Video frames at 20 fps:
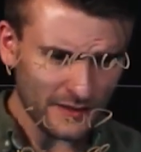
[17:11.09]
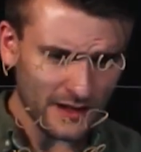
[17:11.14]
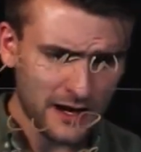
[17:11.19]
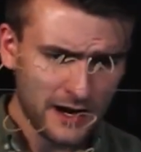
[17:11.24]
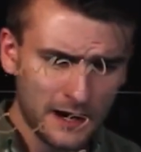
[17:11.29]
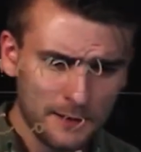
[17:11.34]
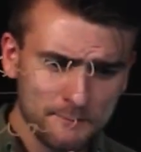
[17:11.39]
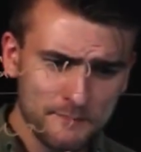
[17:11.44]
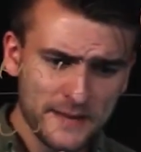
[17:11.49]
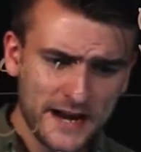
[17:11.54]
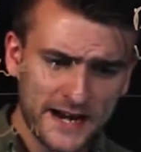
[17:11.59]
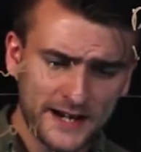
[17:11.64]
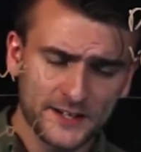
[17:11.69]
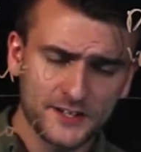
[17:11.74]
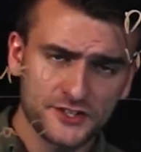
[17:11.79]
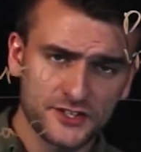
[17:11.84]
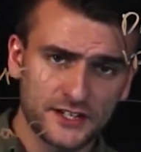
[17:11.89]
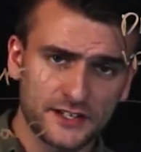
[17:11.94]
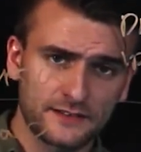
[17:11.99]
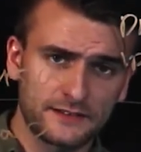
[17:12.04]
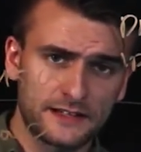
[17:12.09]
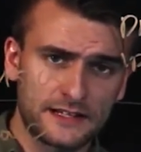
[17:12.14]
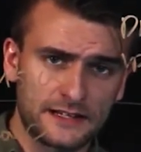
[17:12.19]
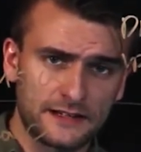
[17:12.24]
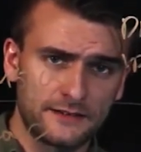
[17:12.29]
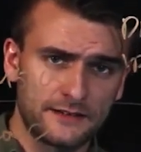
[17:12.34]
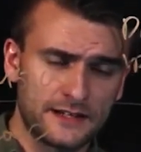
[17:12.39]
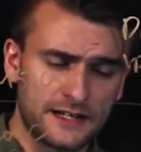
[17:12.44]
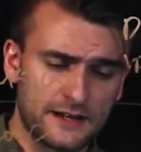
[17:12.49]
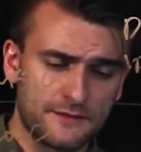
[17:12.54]
managing
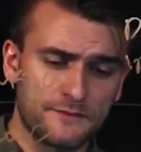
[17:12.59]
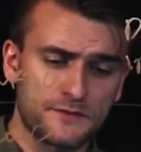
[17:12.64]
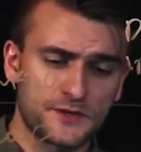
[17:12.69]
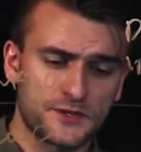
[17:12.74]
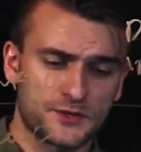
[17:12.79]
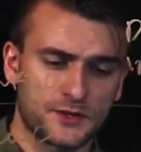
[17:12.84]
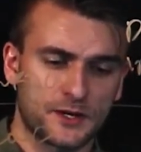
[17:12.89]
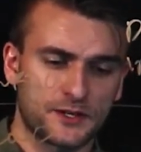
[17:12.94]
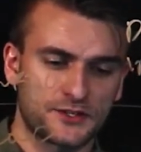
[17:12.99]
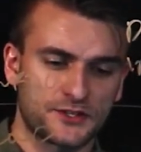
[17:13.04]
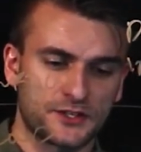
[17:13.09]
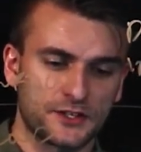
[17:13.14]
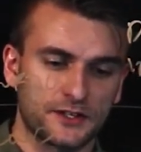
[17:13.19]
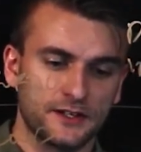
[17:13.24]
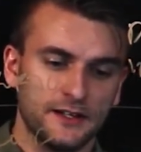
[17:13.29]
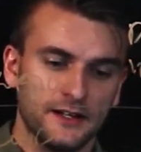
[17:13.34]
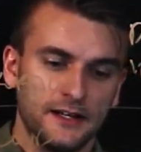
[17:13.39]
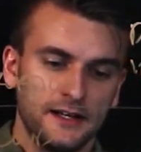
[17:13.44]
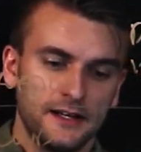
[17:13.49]
the infrastructure,